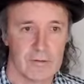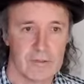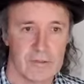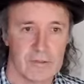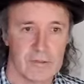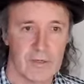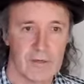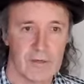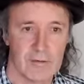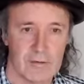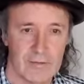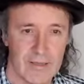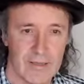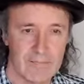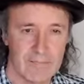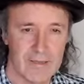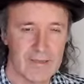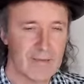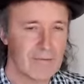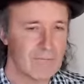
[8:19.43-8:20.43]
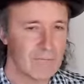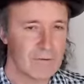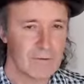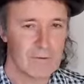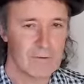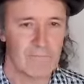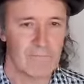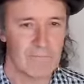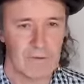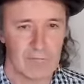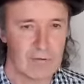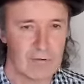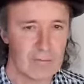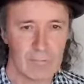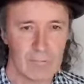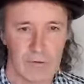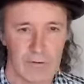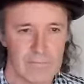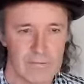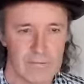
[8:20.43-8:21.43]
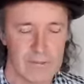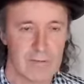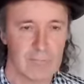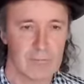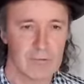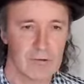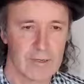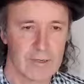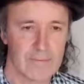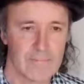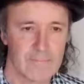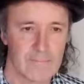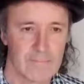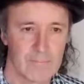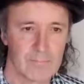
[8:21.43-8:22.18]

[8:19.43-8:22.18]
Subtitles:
So let me give you the very brief summary.